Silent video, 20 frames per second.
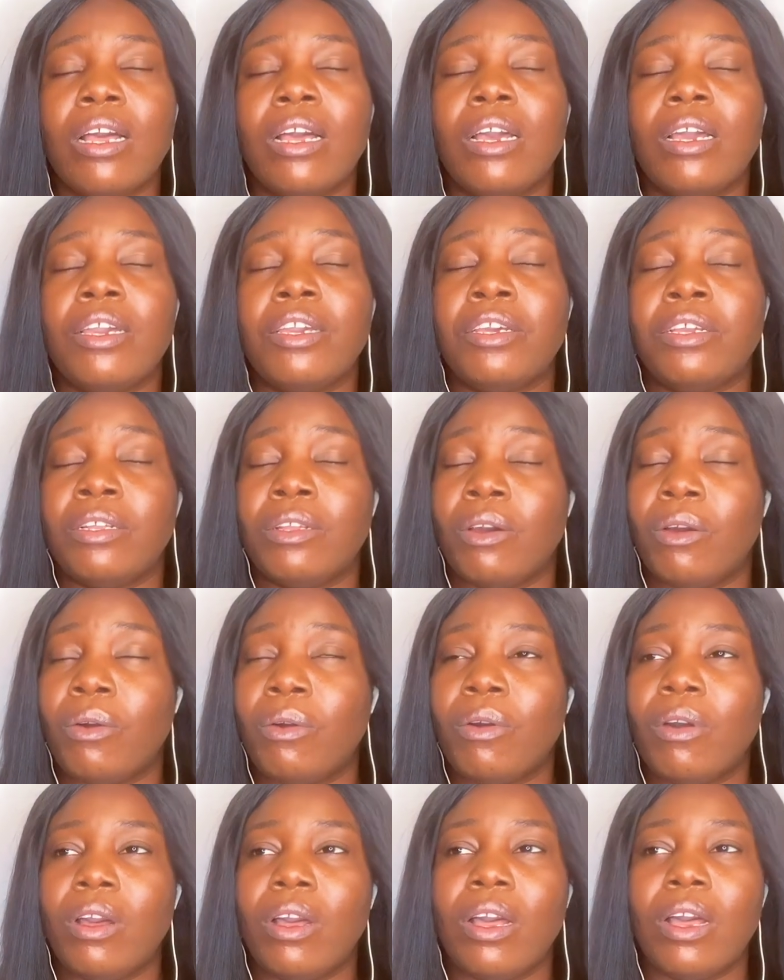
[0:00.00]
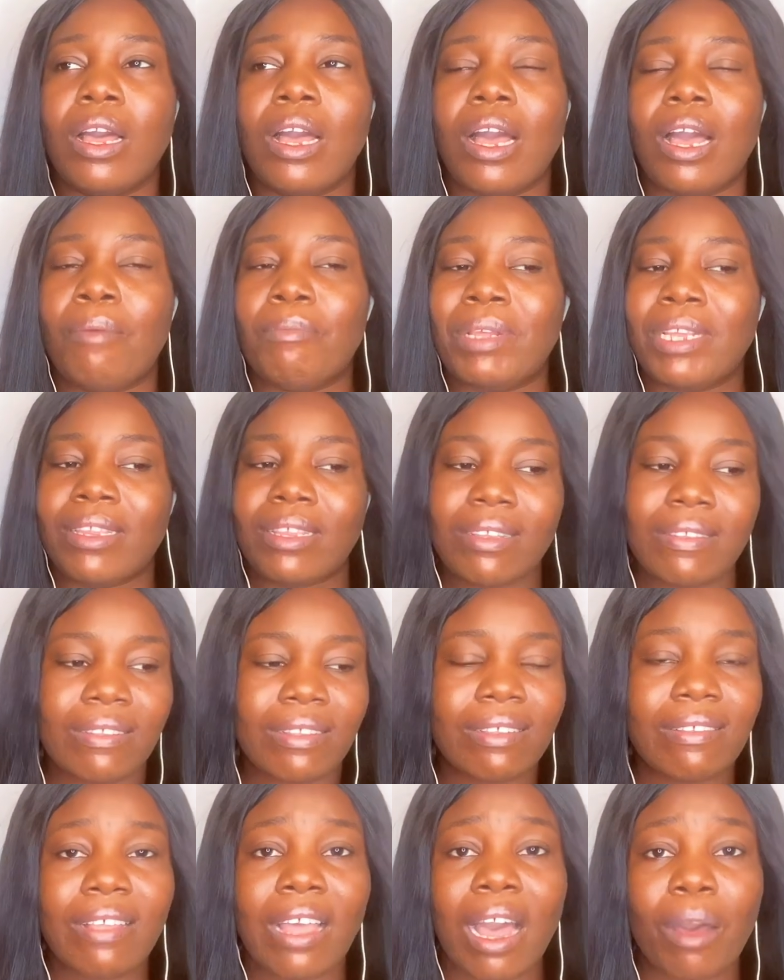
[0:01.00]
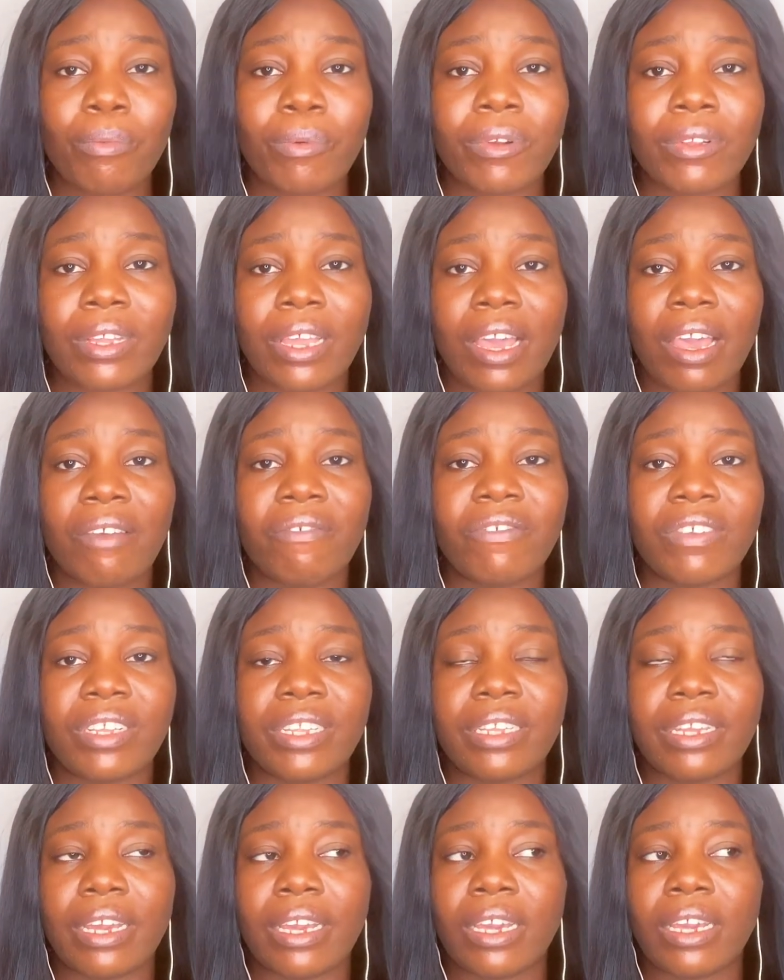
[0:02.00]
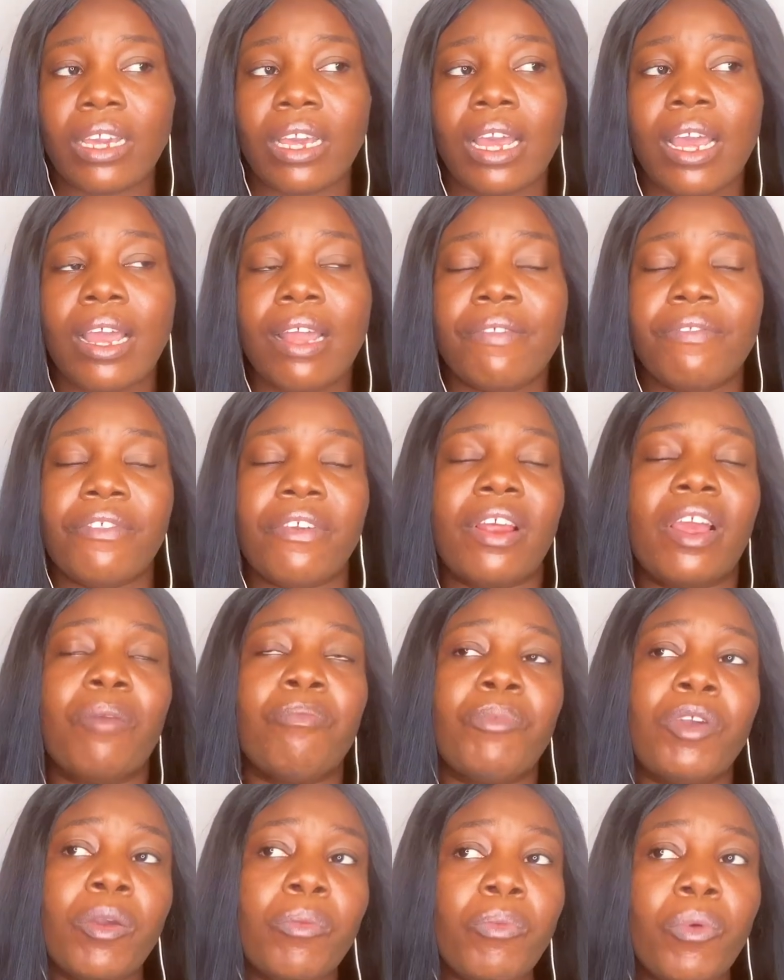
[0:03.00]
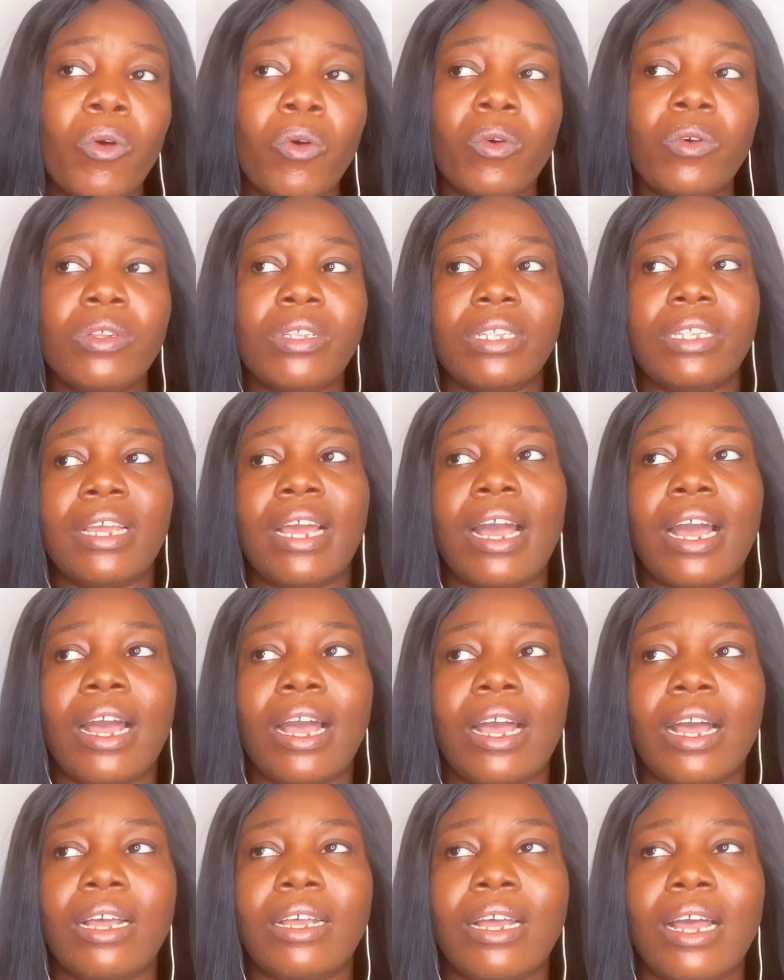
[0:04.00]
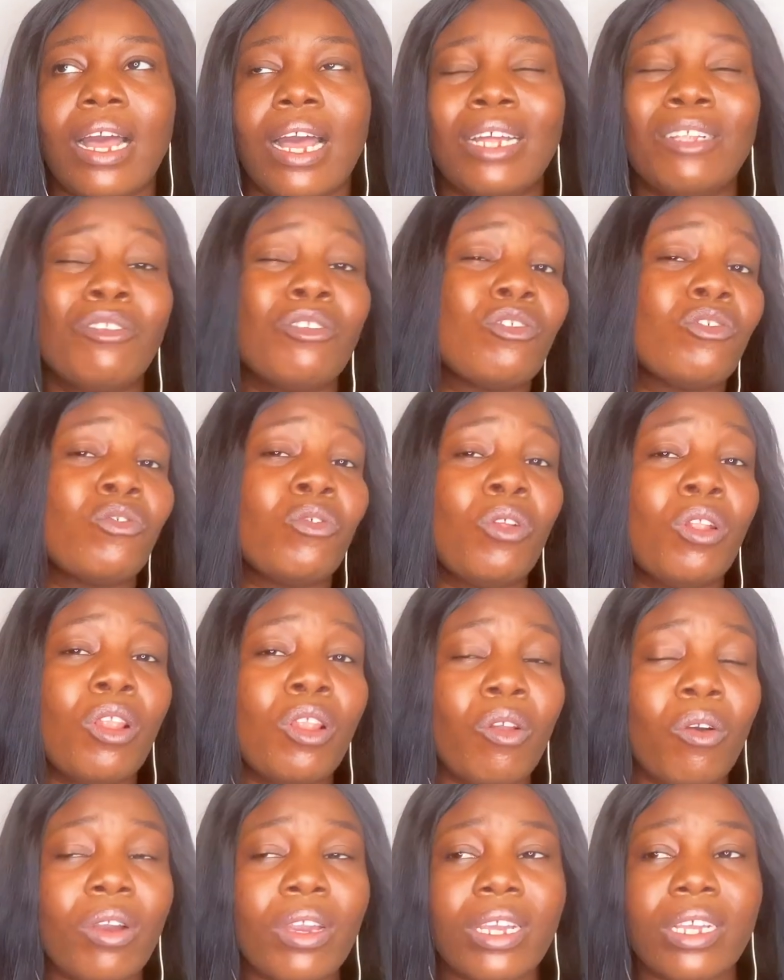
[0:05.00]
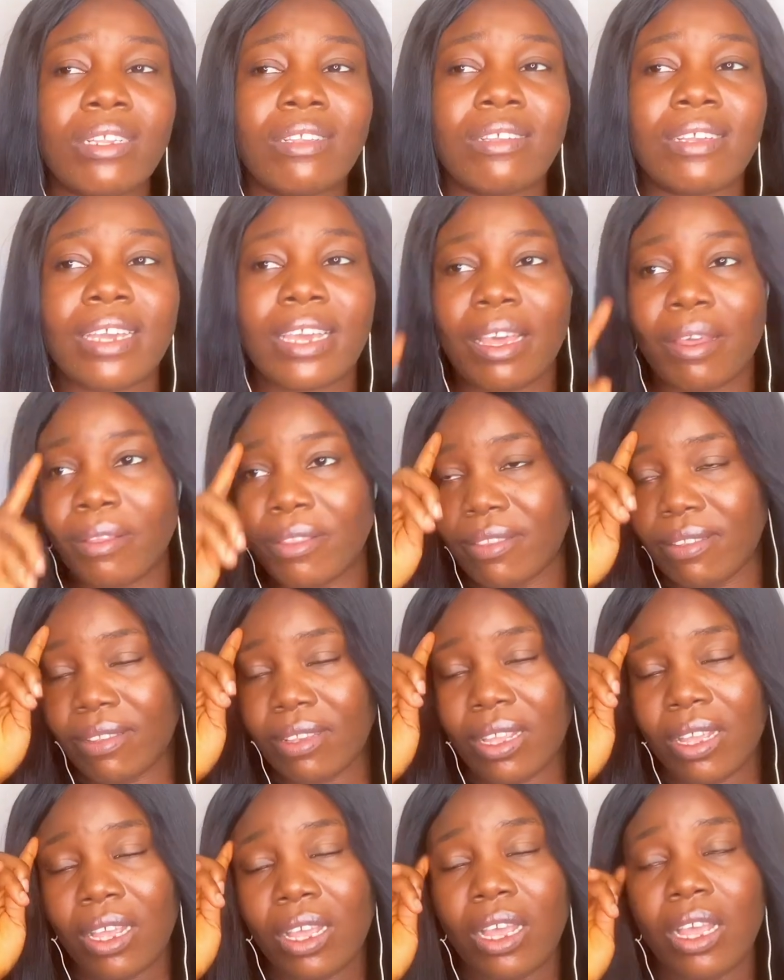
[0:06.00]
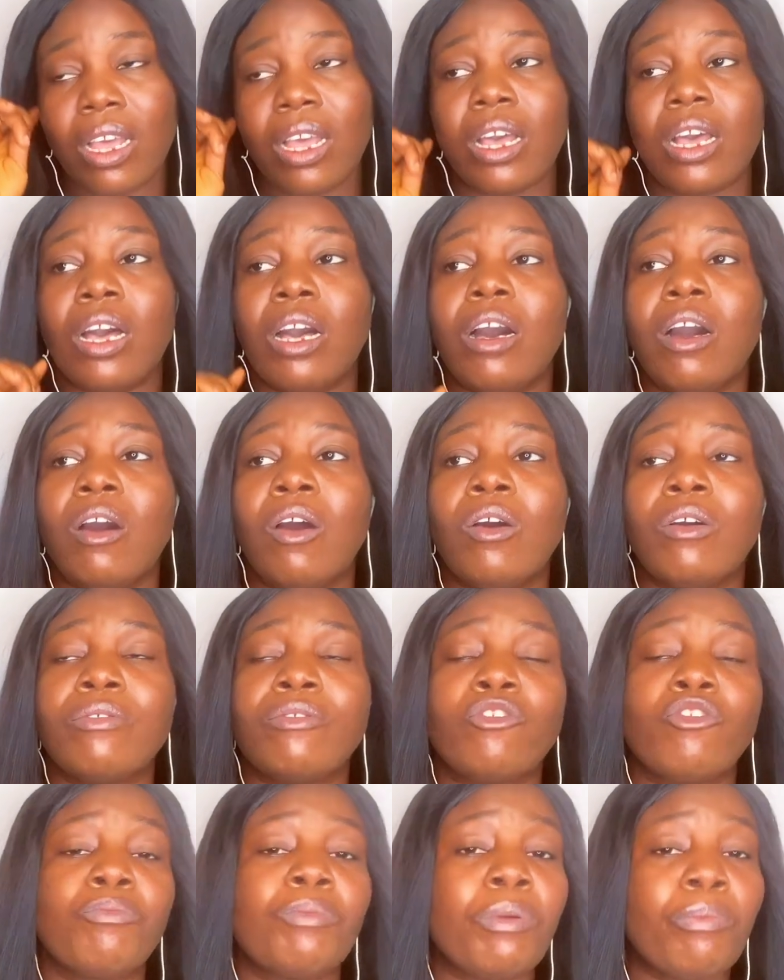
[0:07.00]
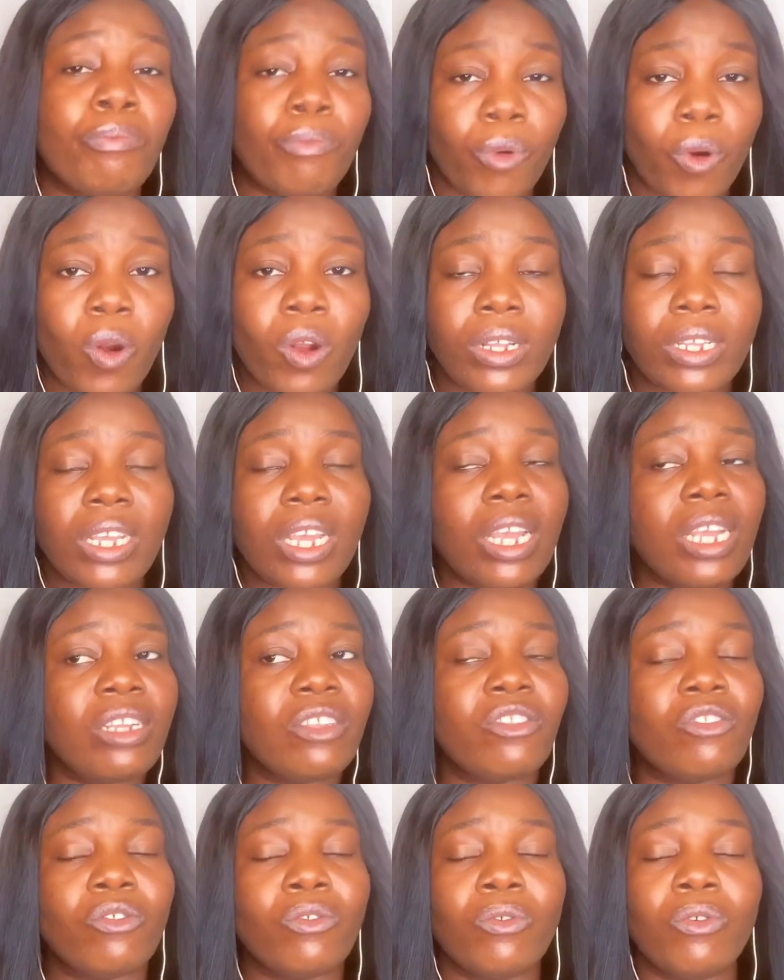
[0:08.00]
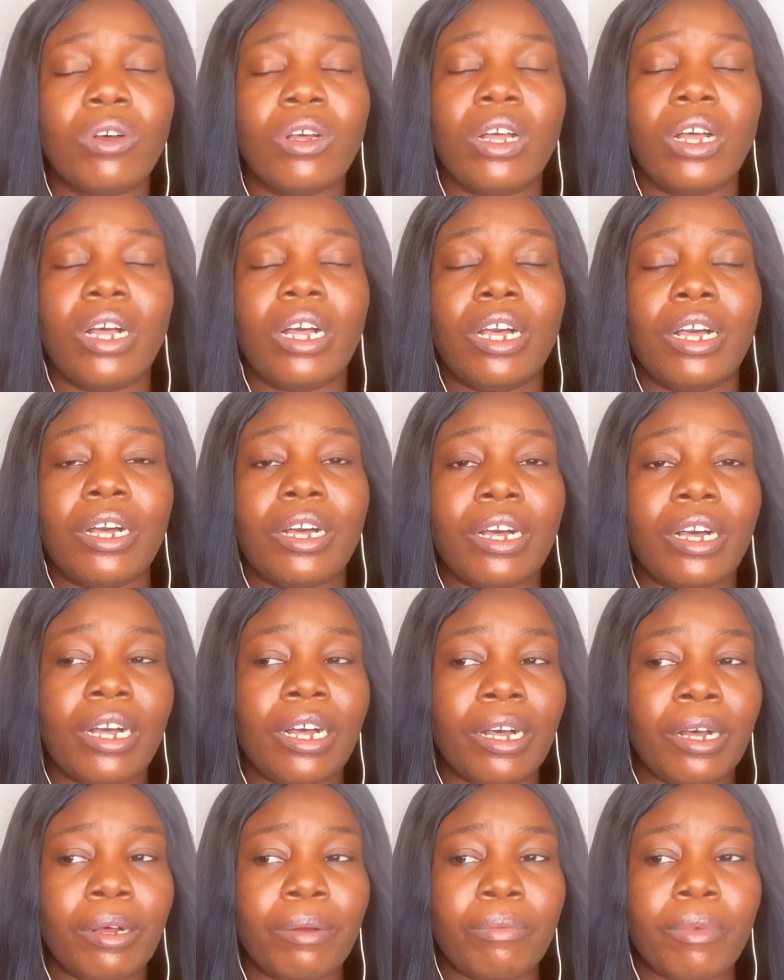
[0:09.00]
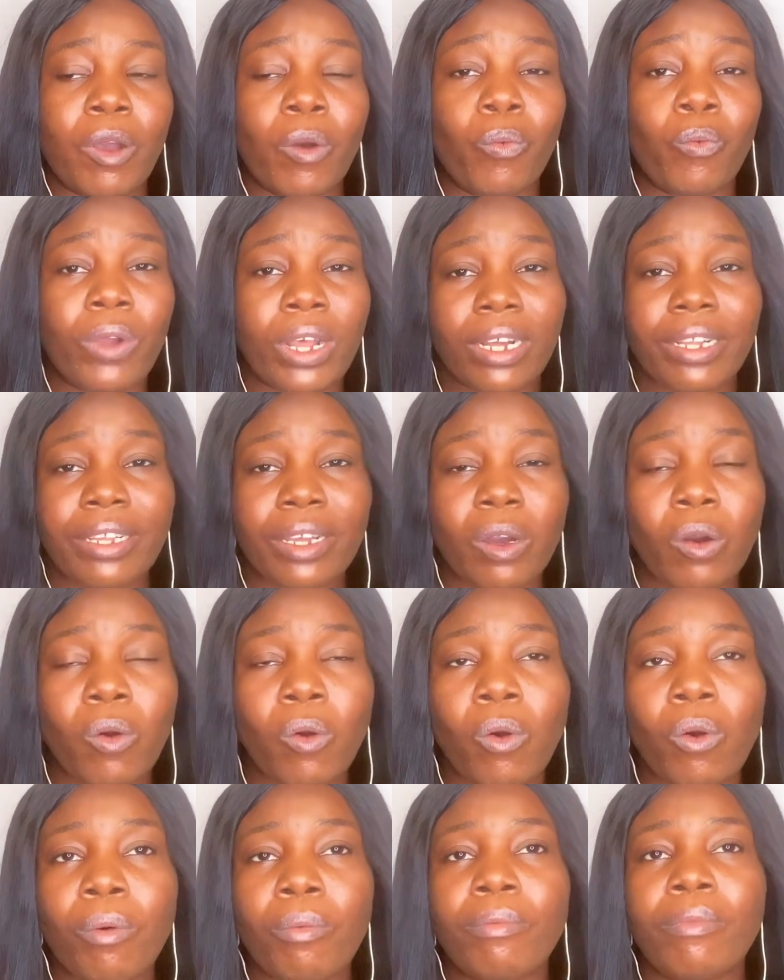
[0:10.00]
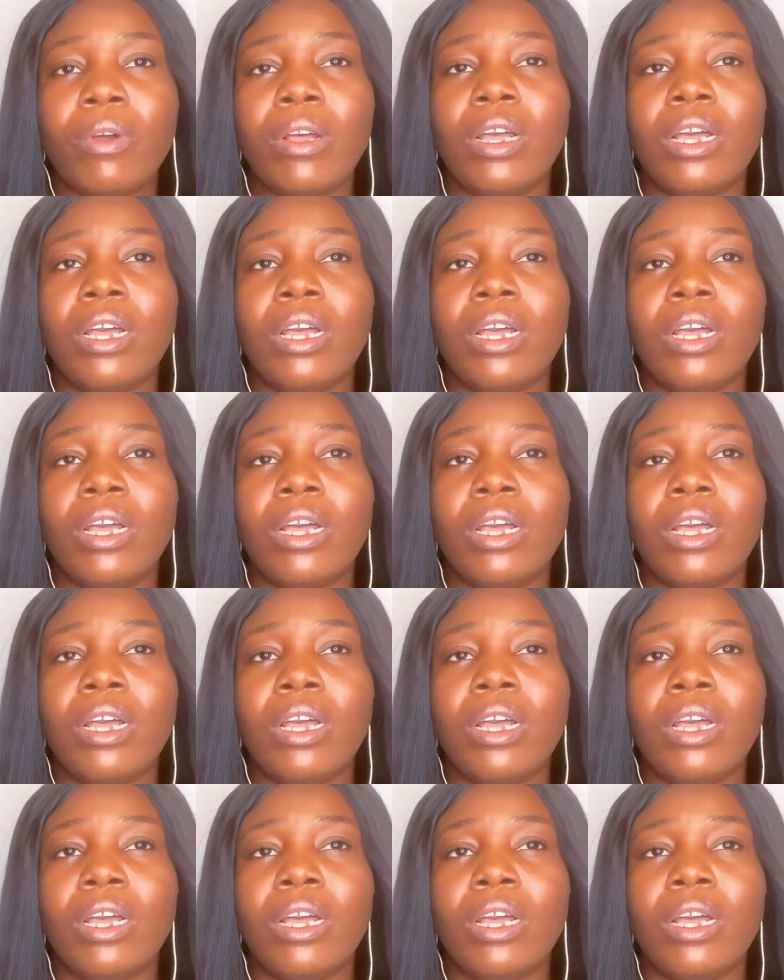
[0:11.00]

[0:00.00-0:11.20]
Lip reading: You know, I mean, these things happen every day. There are people that are not so lucky to get to be born into a wealthy home